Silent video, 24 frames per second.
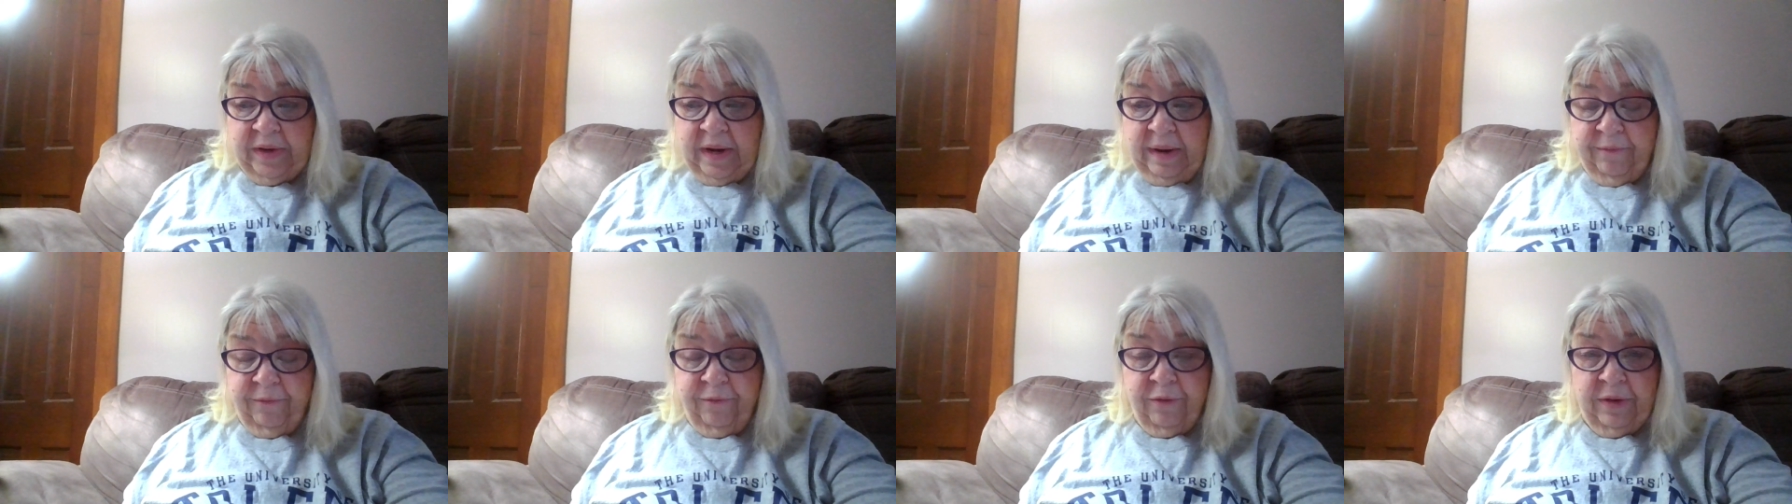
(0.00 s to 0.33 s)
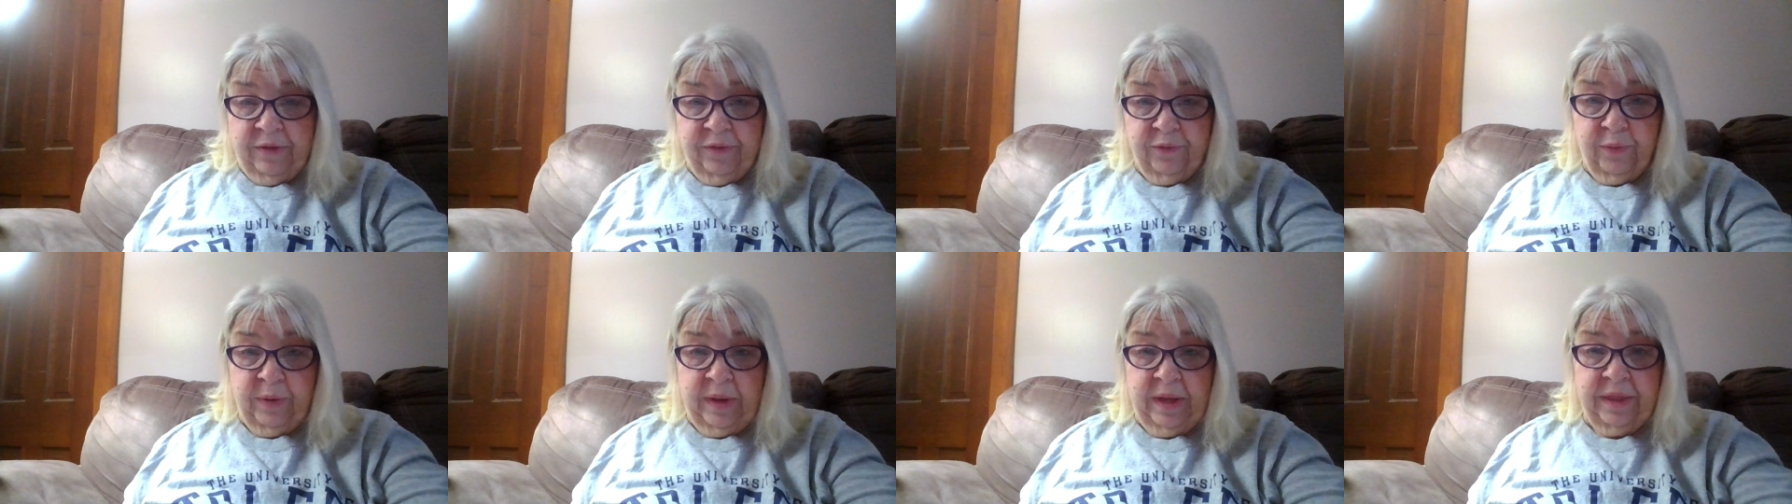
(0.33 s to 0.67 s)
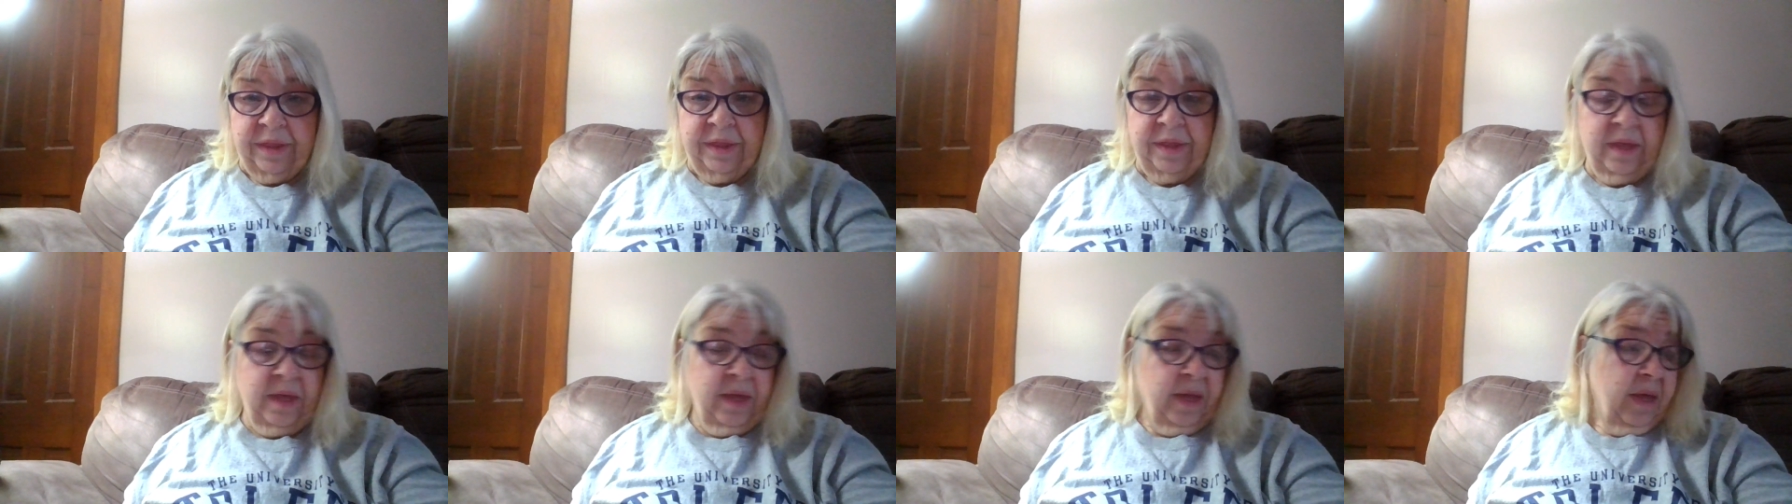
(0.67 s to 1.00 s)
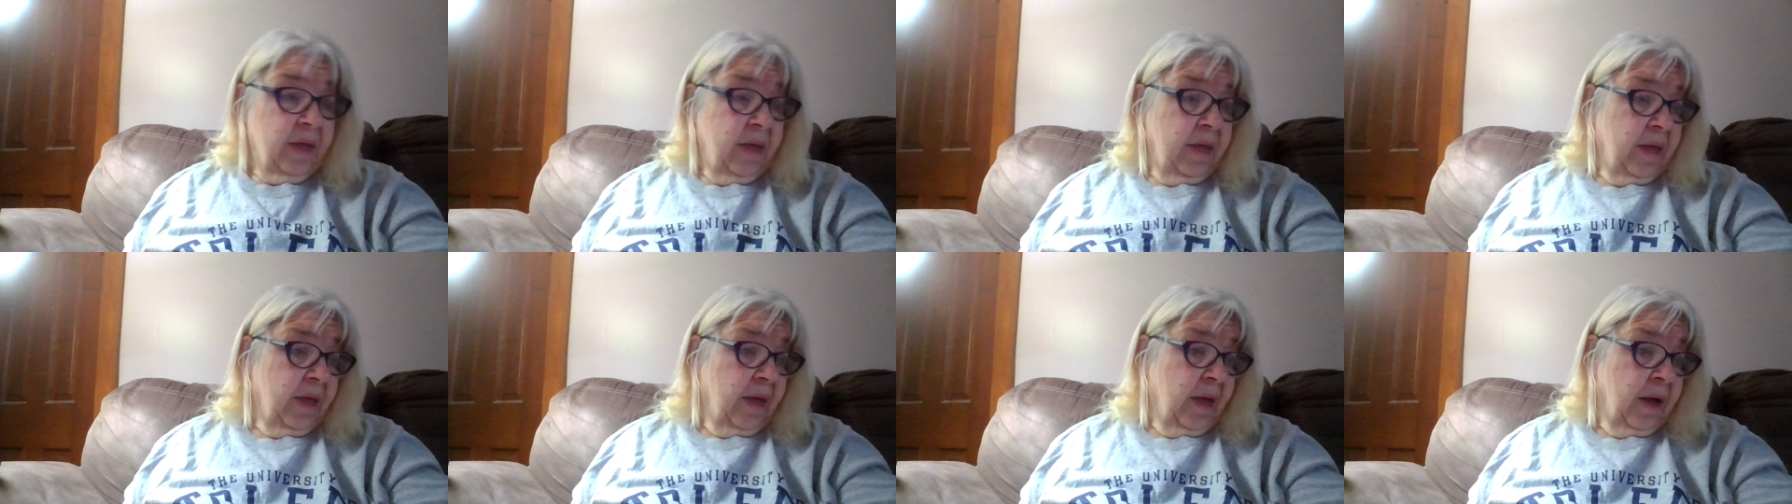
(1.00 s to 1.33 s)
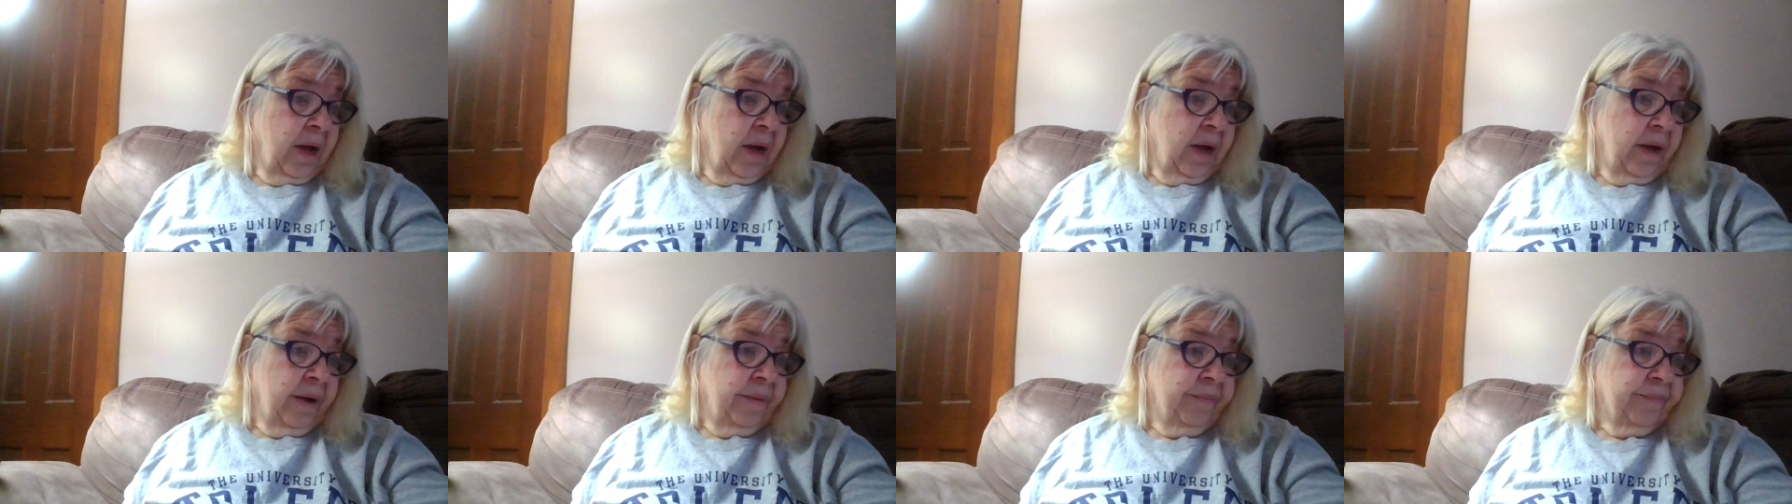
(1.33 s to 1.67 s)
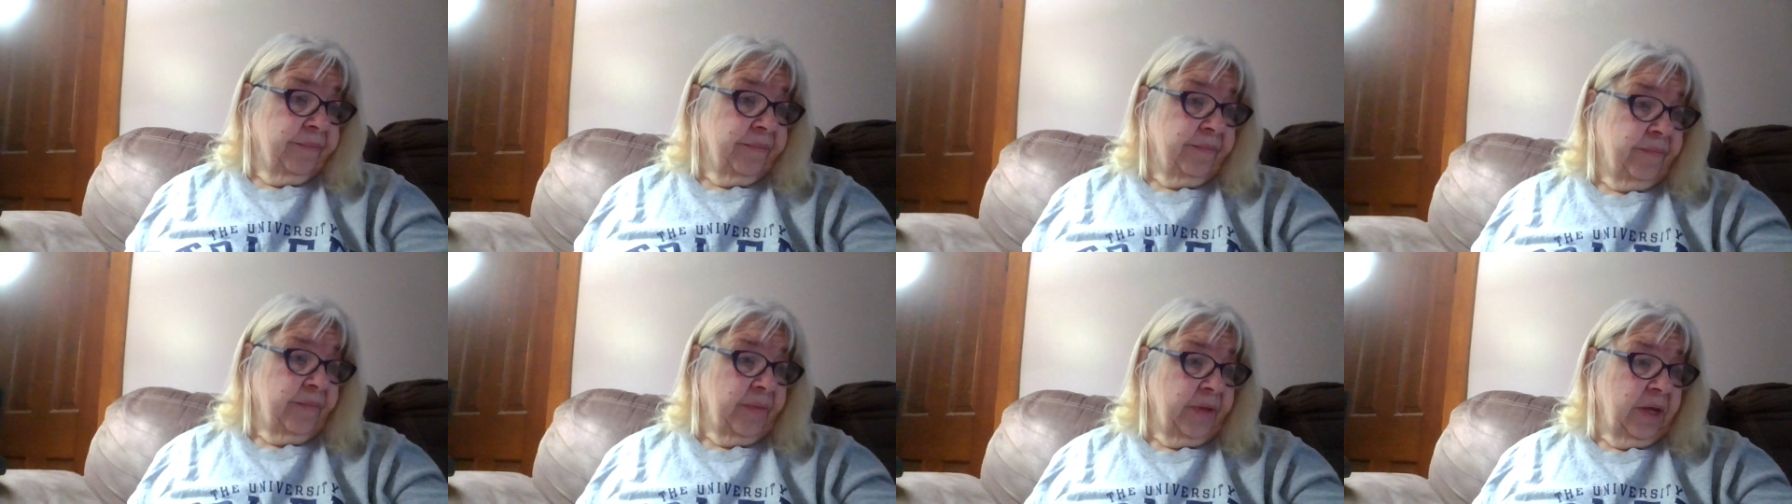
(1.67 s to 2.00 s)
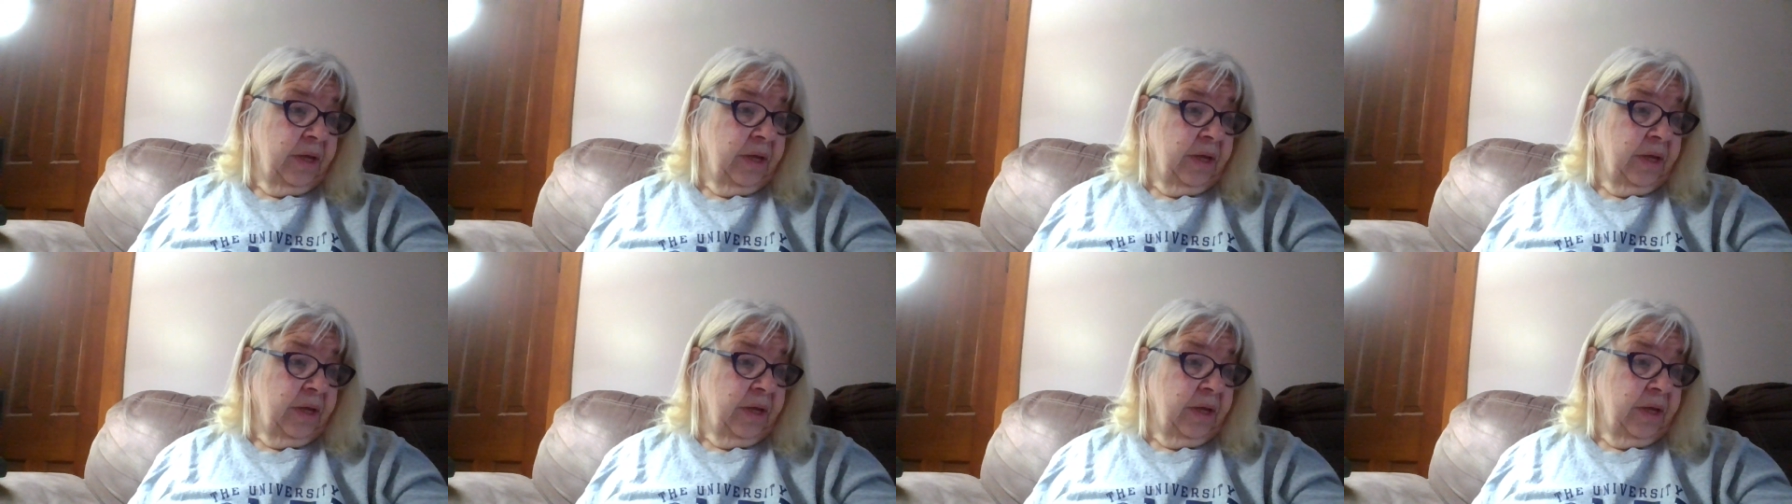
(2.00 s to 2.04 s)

that I'm friends with, um,